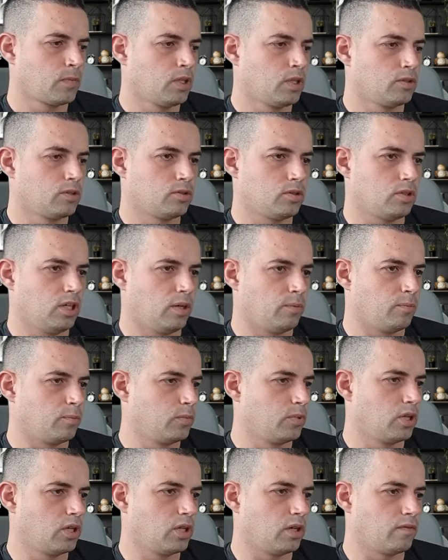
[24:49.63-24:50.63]
So
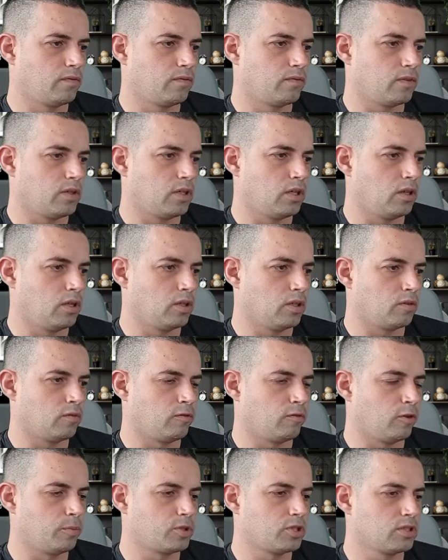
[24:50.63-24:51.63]
we have a lot of
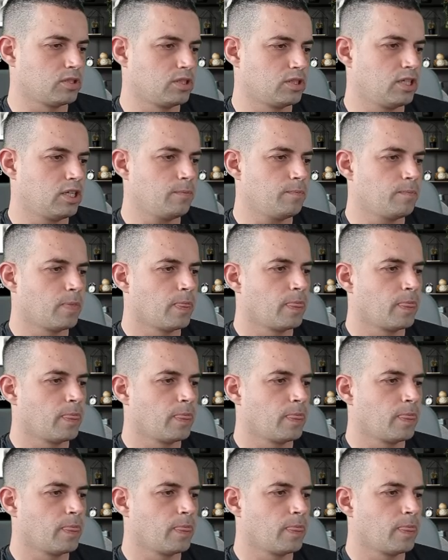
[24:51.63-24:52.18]
options there.